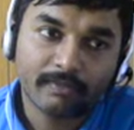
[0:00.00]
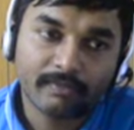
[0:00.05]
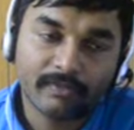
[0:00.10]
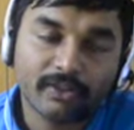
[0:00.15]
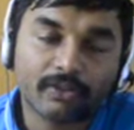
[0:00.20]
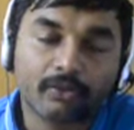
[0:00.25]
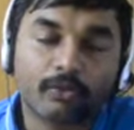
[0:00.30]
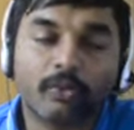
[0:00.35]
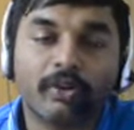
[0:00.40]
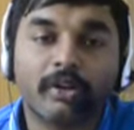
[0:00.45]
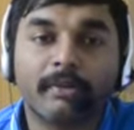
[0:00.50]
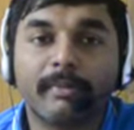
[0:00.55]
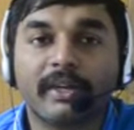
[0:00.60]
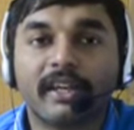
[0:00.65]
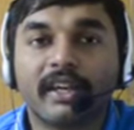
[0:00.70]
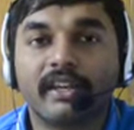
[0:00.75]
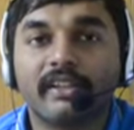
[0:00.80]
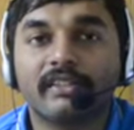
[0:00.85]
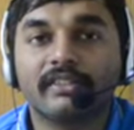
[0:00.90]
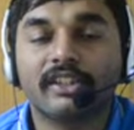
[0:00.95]
Now, quantum
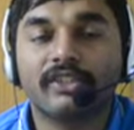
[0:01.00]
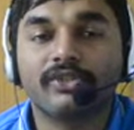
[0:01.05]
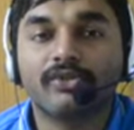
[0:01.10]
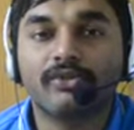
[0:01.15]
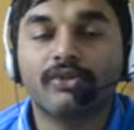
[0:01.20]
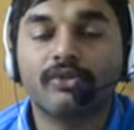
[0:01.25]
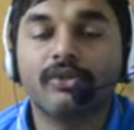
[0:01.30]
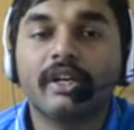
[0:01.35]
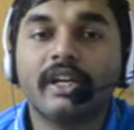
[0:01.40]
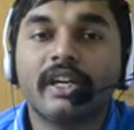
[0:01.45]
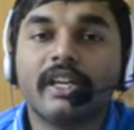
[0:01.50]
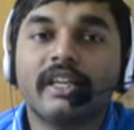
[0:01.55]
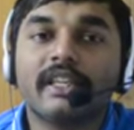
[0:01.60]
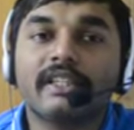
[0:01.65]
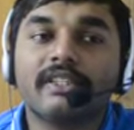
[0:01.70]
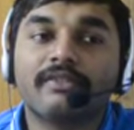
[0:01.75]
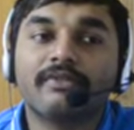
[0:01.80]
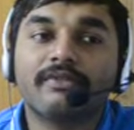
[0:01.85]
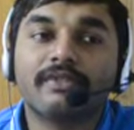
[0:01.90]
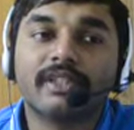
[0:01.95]
mechanics, as you know,
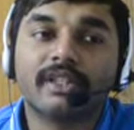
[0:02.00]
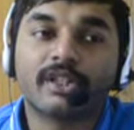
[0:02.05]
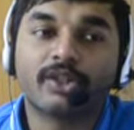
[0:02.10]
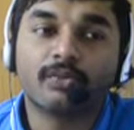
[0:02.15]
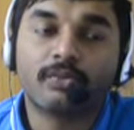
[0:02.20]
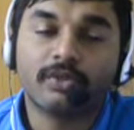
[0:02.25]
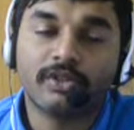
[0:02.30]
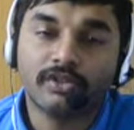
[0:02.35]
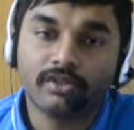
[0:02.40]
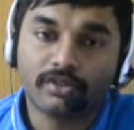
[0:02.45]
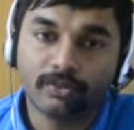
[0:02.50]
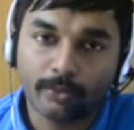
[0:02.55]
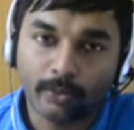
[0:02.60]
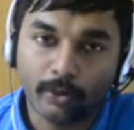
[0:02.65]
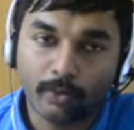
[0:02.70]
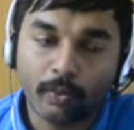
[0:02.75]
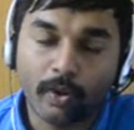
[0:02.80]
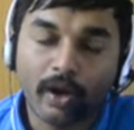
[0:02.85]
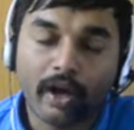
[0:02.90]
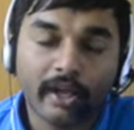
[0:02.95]
is a physics which is
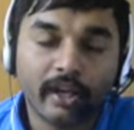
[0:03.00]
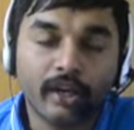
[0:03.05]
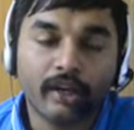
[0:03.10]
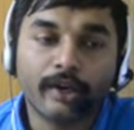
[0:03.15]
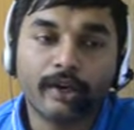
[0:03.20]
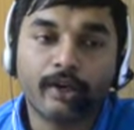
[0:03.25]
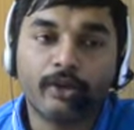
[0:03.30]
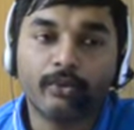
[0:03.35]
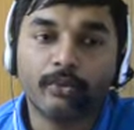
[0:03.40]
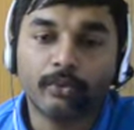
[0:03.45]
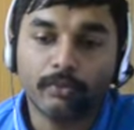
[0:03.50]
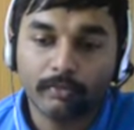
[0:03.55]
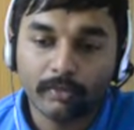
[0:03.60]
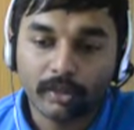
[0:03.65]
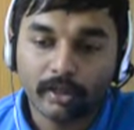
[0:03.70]
required to